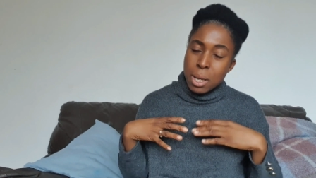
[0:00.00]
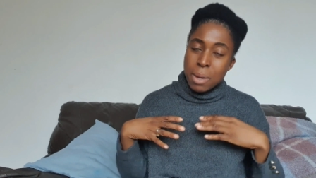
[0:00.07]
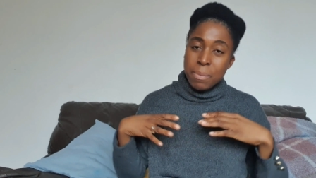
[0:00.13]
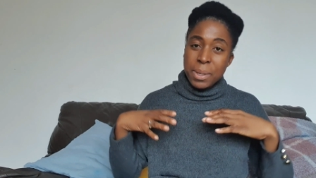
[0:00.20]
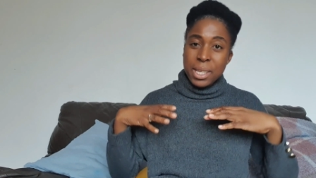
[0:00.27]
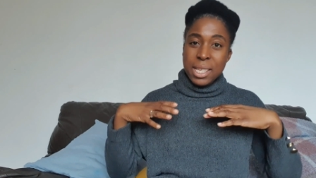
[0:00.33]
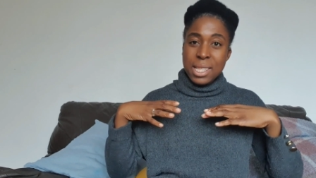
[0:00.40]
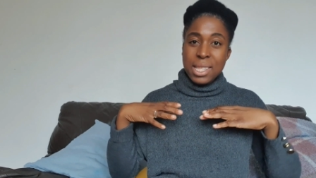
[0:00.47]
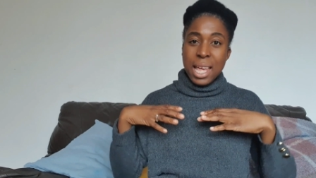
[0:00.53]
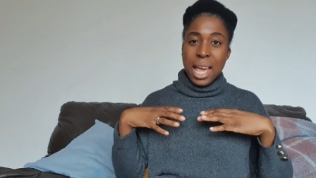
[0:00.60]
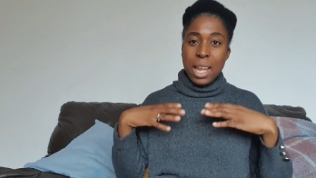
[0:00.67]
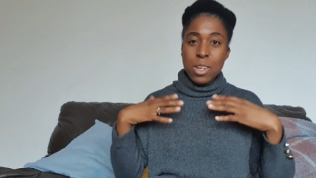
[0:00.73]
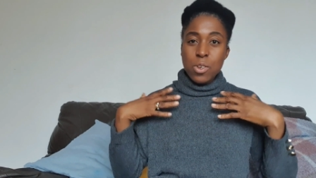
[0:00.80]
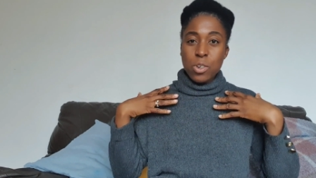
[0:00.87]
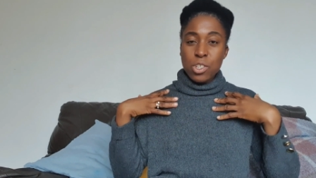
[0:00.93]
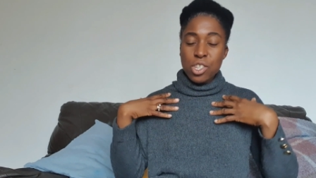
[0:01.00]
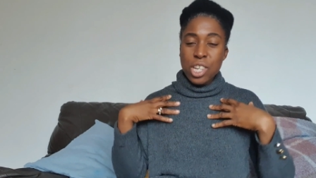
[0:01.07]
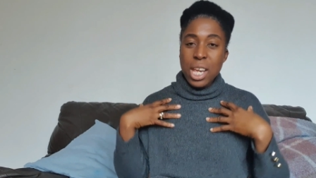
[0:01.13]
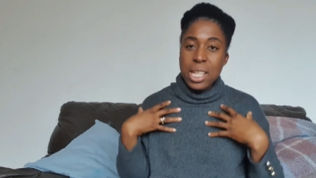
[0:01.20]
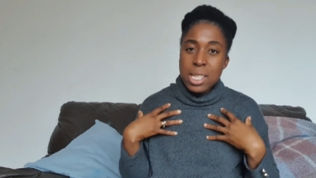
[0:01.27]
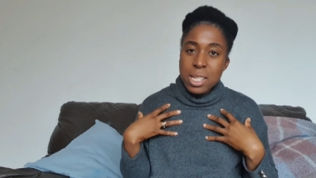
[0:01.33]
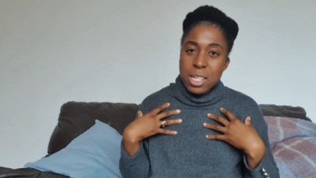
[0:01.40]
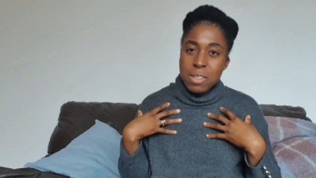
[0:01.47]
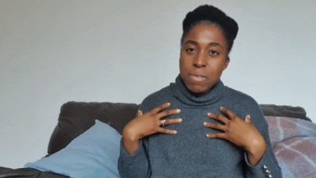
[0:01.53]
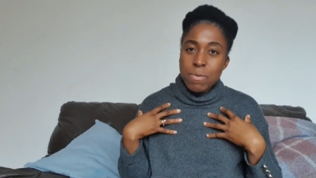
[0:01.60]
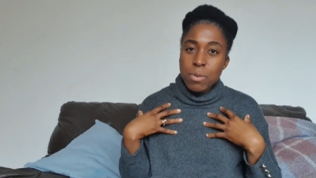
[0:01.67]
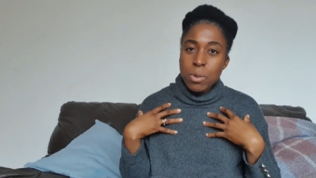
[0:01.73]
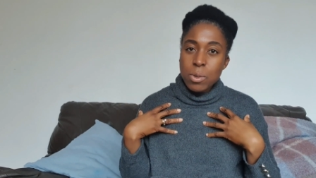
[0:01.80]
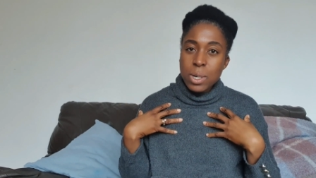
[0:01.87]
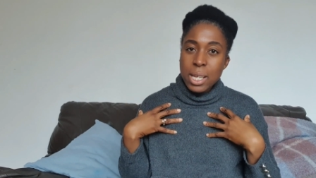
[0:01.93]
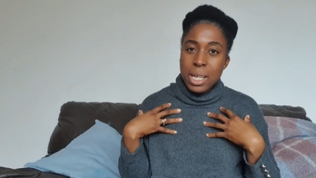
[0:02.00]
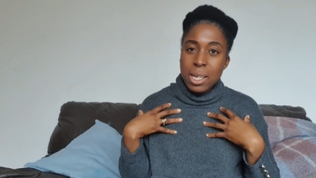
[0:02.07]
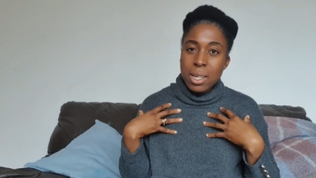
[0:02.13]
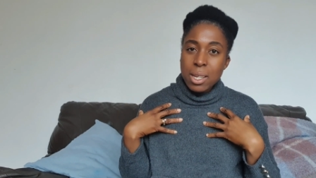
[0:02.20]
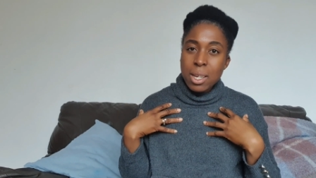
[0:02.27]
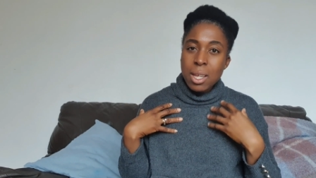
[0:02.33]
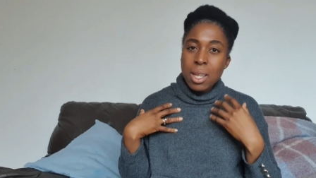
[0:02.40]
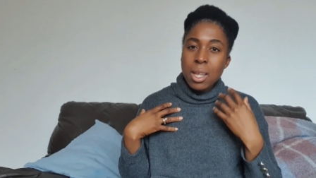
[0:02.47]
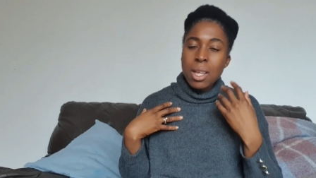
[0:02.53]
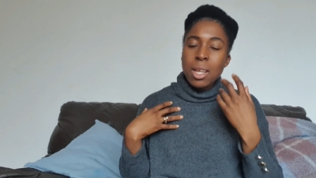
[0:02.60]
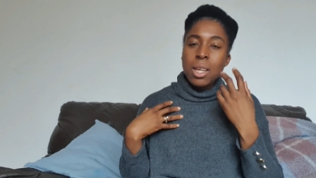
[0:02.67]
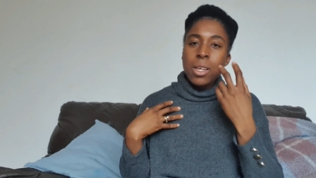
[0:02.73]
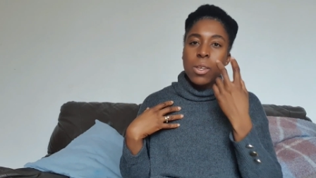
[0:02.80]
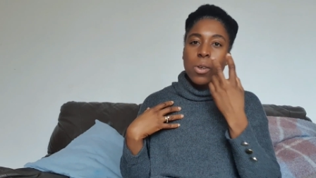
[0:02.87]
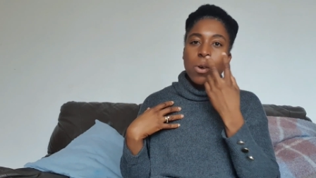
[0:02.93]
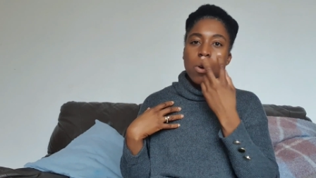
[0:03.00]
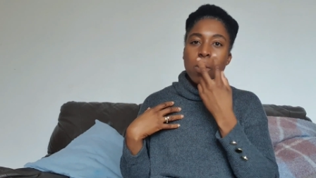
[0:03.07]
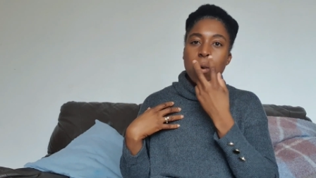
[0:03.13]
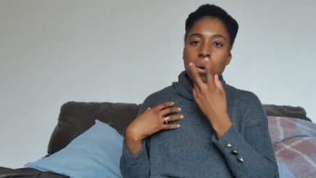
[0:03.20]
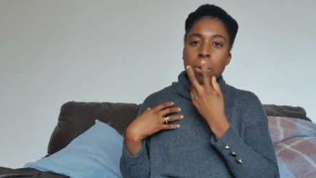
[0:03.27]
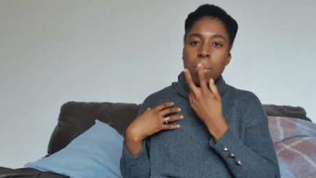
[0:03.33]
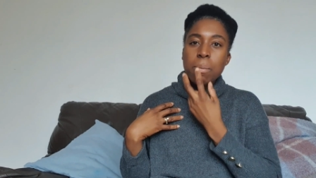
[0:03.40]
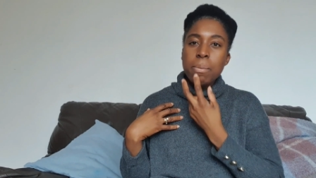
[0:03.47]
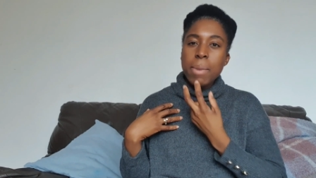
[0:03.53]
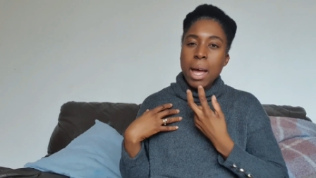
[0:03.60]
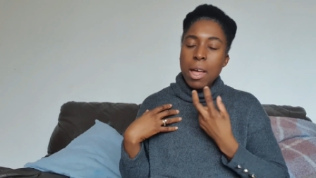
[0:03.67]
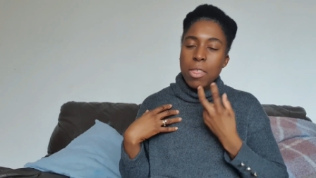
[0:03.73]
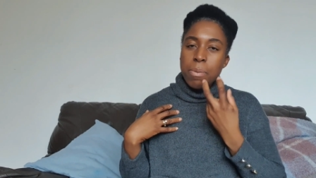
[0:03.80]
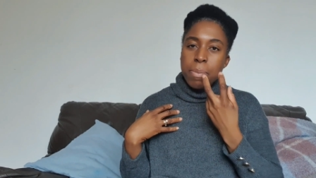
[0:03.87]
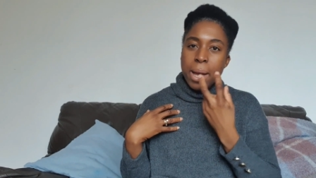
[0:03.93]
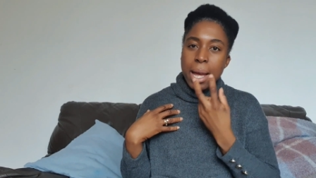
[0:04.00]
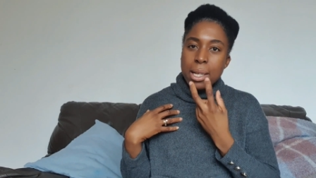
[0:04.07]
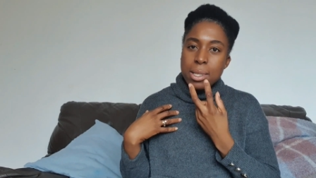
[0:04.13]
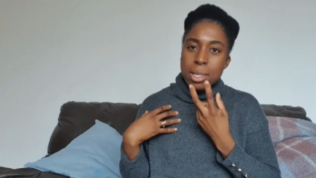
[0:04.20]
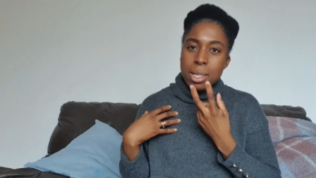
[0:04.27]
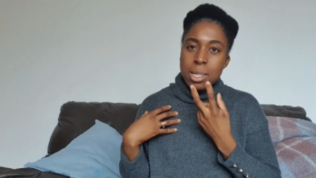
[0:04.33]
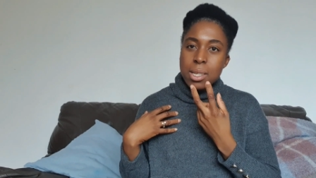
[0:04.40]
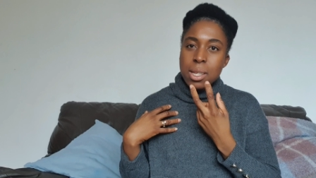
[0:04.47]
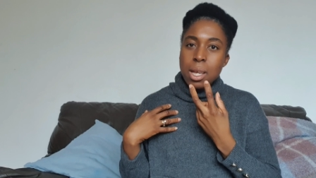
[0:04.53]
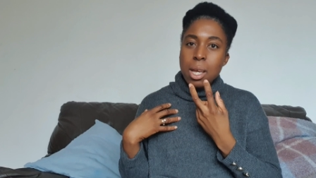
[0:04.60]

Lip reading: because then your chest is falling, your mouth pattern